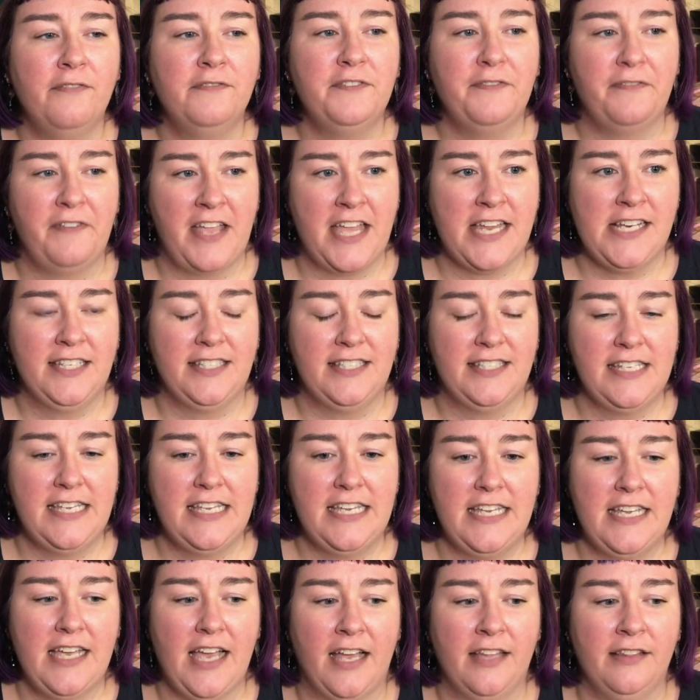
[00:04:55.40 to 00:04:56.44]

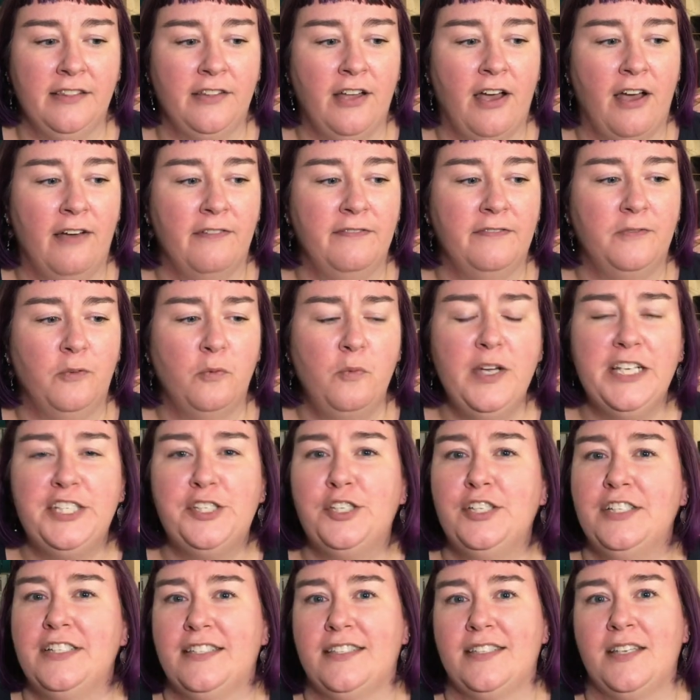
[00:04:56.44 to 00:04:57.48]
fantasy. I loved
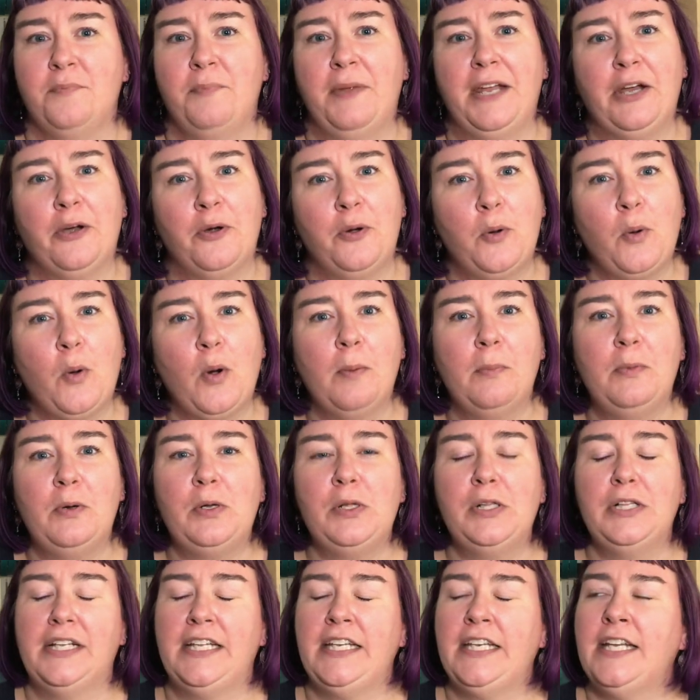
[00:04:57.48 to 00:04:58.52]
witches and
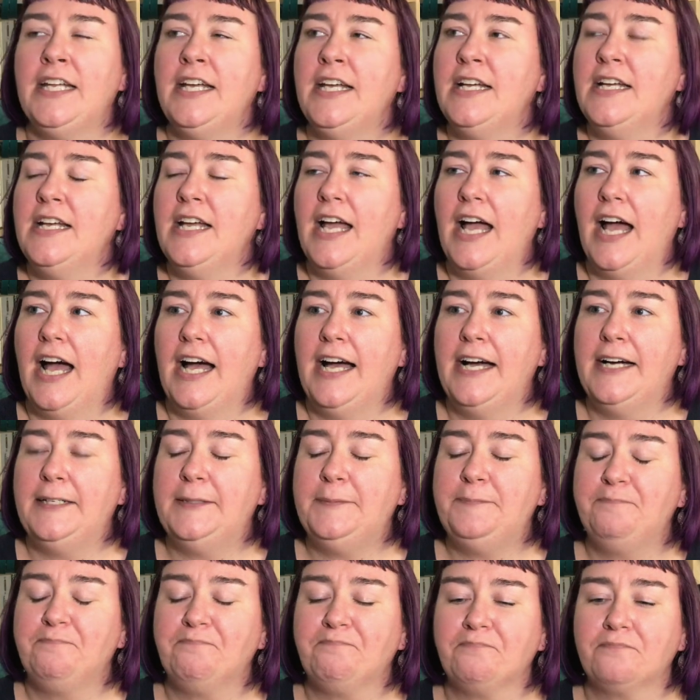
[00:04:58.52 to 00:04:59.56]
paranormal,
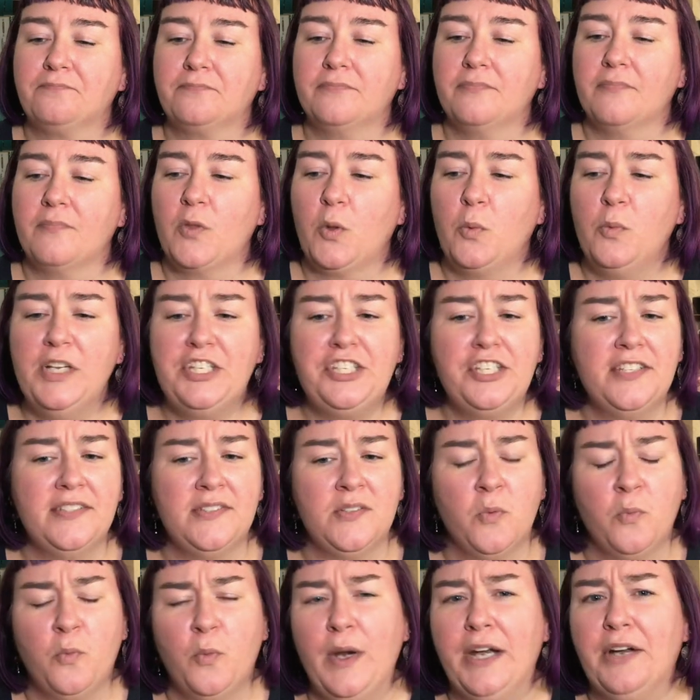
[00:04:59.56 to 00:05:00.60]
and witches
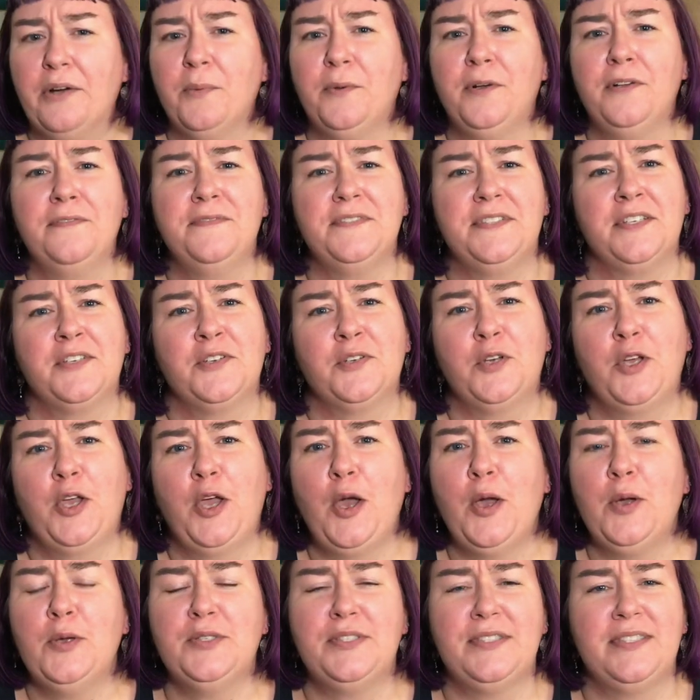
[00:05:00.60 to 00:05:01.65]
and werewolves and
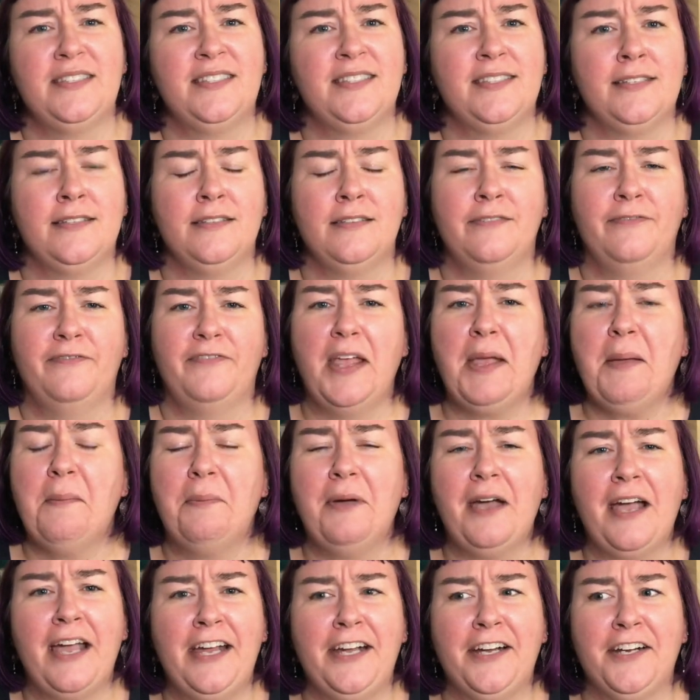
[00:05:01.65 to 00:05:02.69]
ghosts and
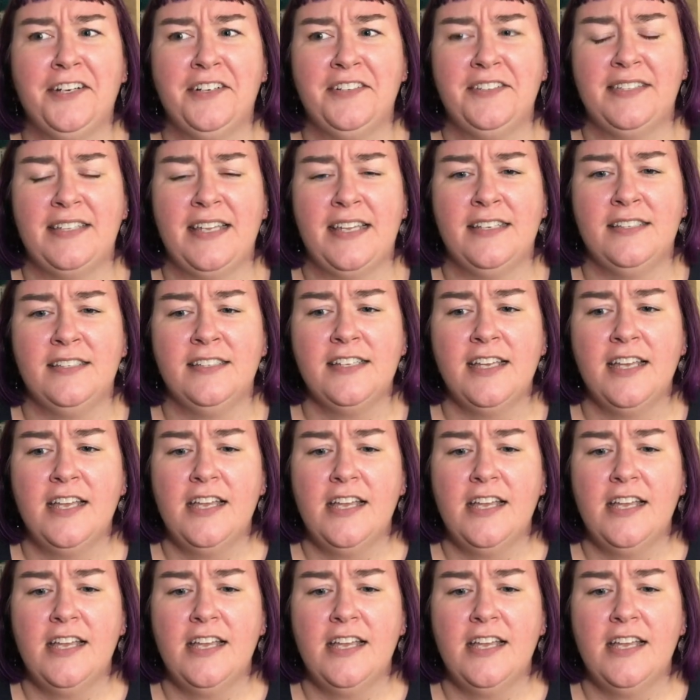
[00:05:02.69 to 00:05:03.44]
vampires, and